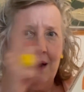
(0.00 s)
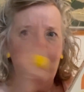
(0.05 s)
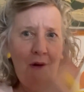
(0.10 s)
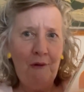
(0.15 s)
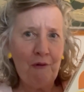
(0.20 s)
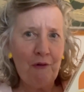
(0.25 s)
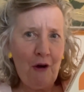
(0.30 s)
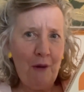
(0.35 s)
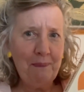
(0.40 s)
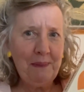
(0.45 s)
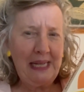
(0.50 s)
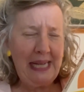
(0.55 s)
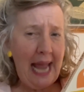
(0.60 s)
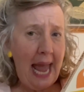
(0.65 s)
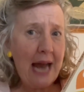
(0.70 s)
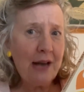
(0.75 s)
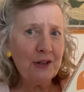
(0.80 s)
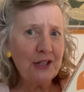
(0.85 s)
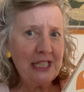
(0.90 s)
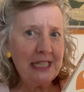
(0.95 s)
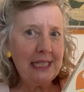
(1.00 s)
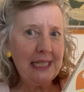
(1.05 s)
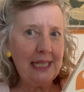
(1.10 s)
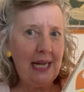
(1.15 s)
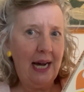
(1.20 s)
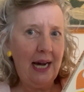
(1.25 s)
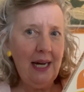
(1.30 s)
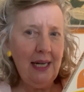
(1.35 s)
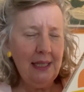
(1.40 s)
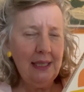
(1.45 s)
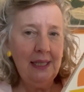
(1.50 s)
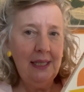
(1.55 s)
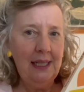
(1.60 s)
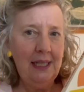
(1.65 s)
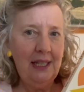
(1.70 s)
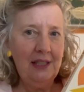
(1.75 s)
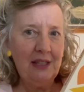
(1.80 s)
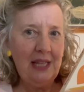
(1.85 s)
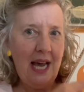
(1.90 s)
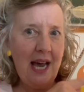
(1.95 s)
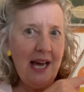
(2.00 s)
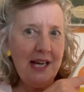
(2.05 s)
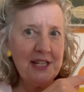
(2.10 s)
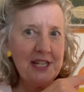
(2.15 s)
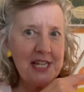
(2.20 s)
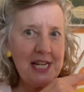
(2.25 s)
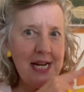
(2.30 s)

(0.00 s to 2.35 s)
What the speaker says: from the character that